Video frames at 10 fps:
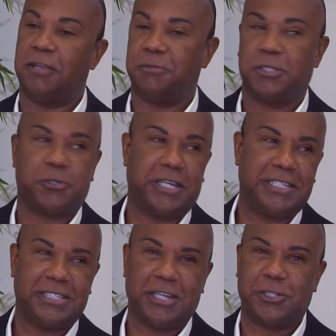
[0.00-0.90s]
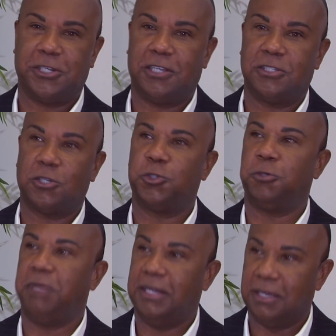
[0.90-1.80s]
there was a training session on
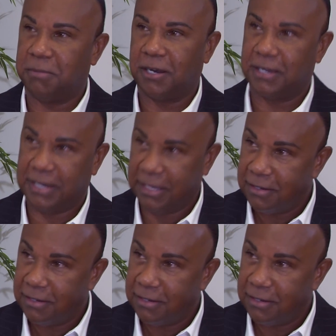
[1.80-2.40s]
social media marketing.